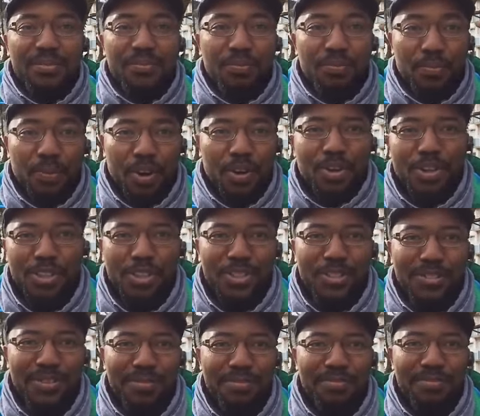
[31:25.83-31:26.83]

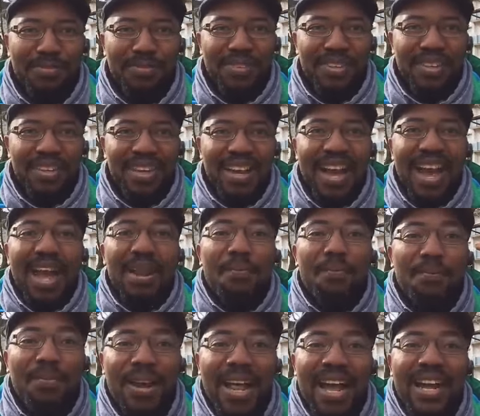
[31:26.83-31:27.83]
production,
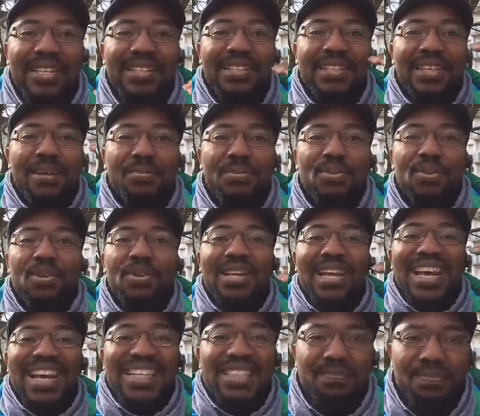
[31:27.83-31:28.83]
and blacks keeps on
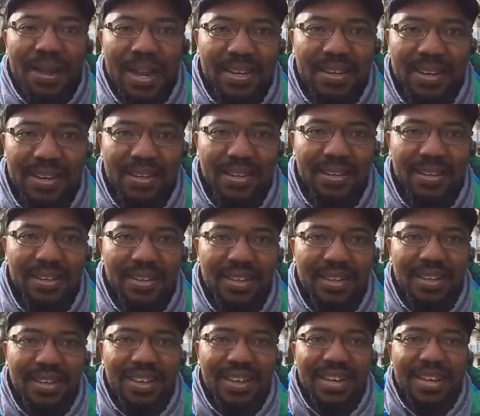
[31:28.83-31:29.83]
expanding.
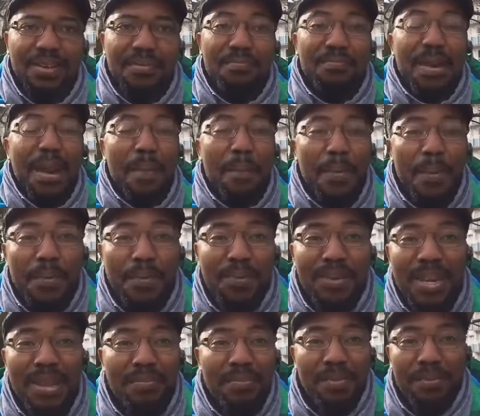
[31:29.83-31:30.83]
My people,
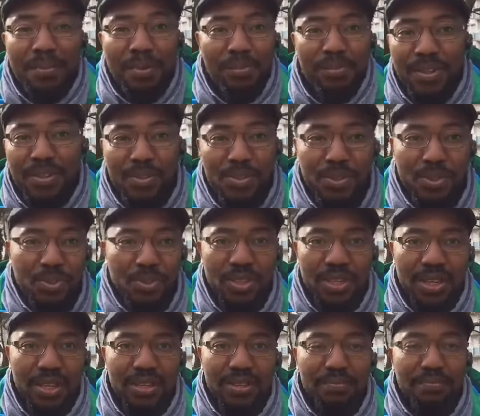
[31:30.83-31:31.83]
let me promise you
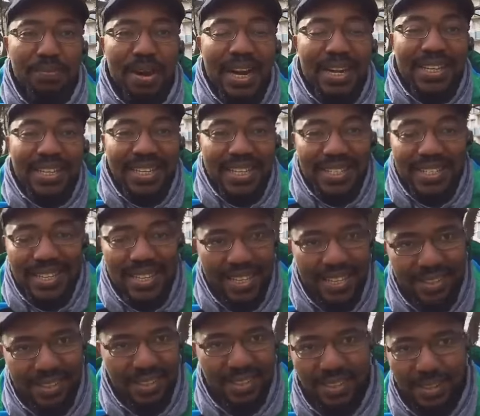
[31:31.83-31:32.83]
today, mark this
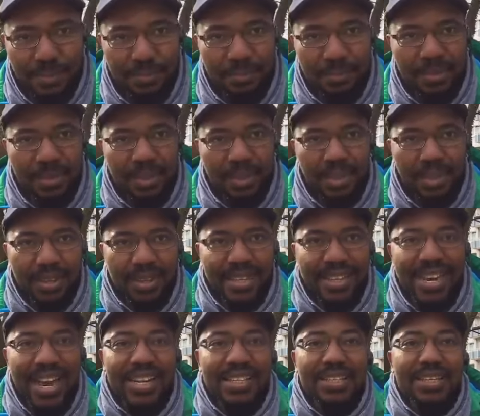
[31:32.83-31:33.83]
history,
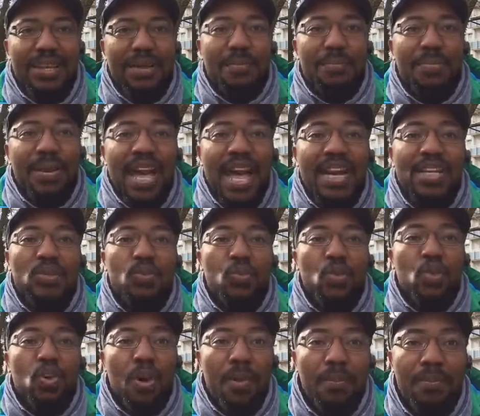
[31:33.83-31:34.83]
that the blacks will
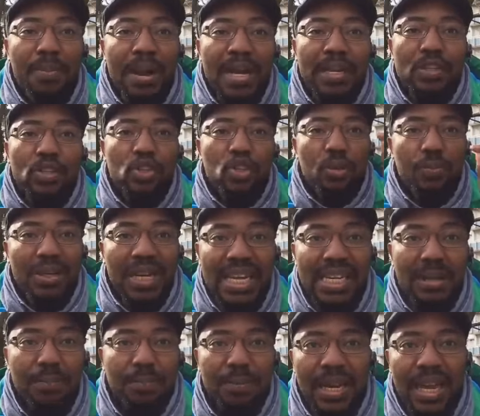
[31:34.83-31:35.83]
come back to dominate
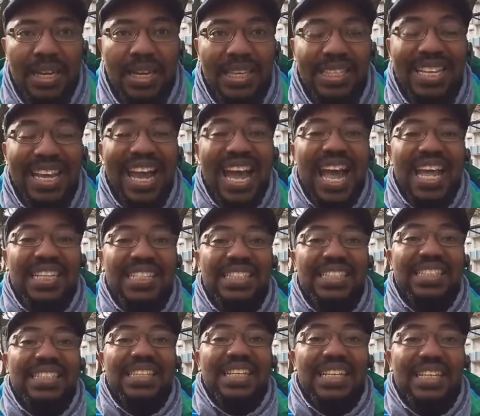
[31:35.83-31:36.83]
the planet as
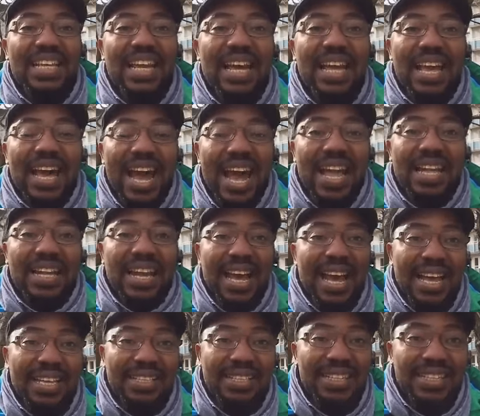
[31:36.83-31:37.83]

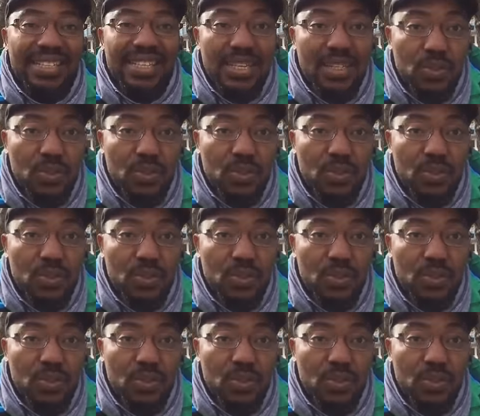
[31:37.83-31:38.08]
it